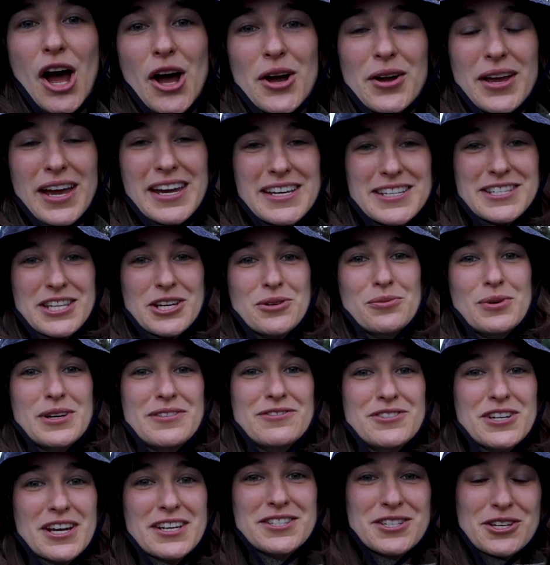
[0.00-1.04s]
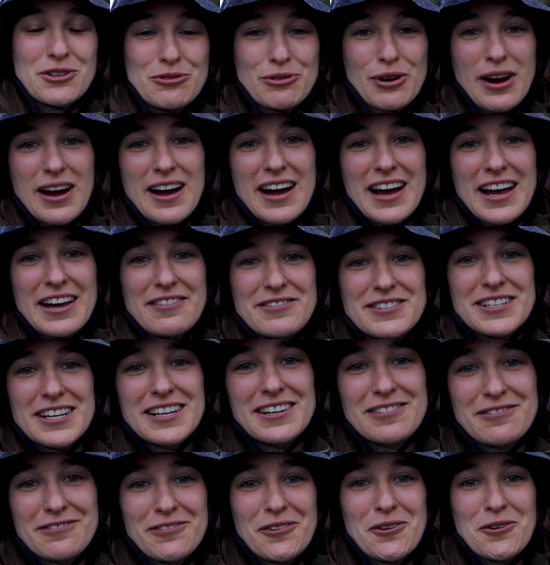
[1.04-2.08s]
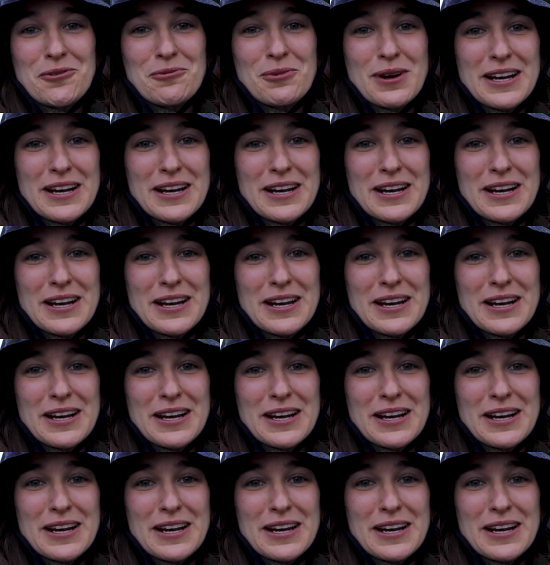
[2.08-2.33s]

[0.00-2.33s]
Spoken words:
Okay, so we've just arrived in Fort